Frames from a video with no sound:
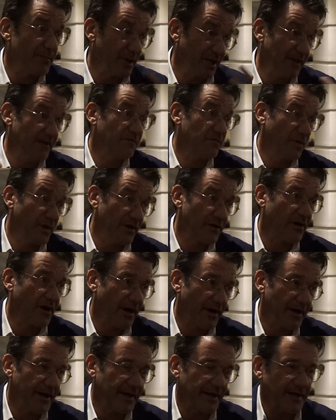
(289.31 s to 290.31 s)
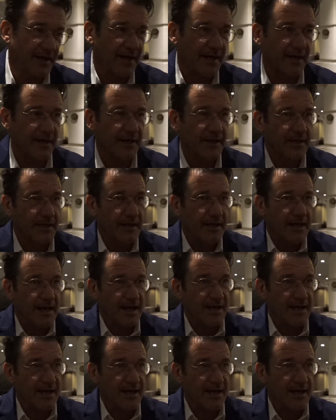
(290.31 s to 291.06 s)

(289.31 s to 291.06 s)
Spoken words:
believe we are in an